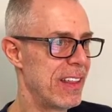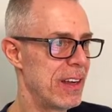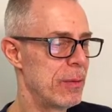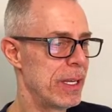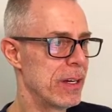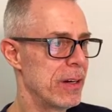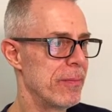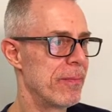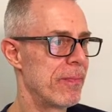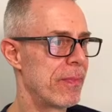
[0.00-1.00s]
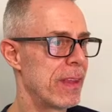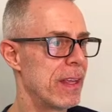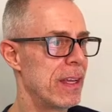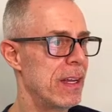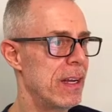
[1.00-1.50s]
There we go.
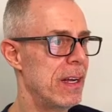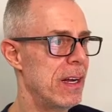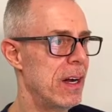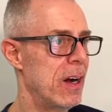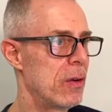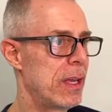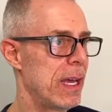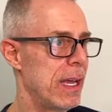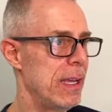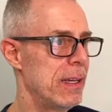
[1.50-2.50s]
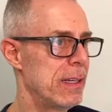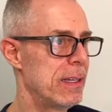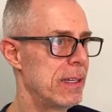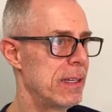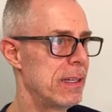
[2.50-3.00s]
Okay.
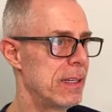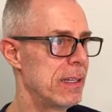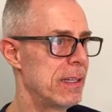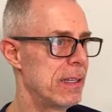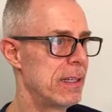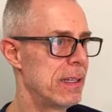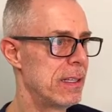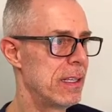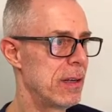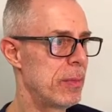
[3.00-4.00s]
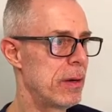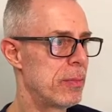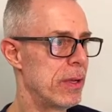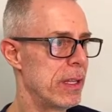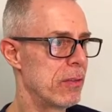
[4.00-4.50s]
A little bit of
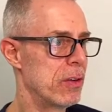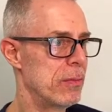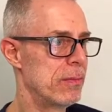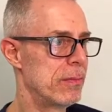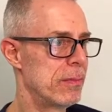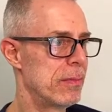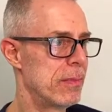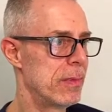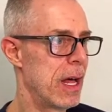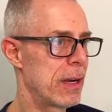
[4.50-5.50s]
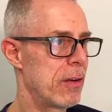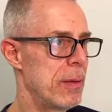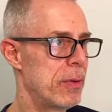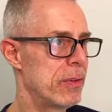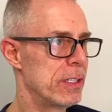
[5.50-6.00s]
breathing room. Not a
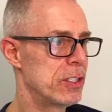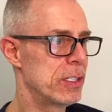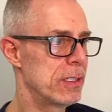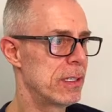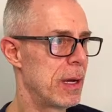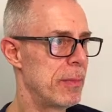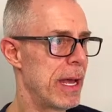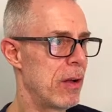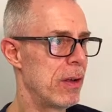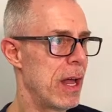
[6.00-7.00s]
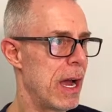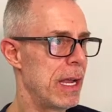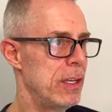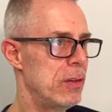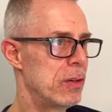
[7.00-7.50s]
great position. I'm down
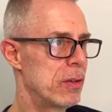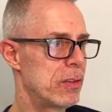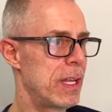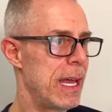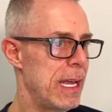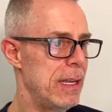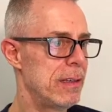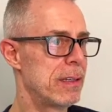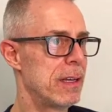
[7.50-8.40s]
9, Yugos to 8,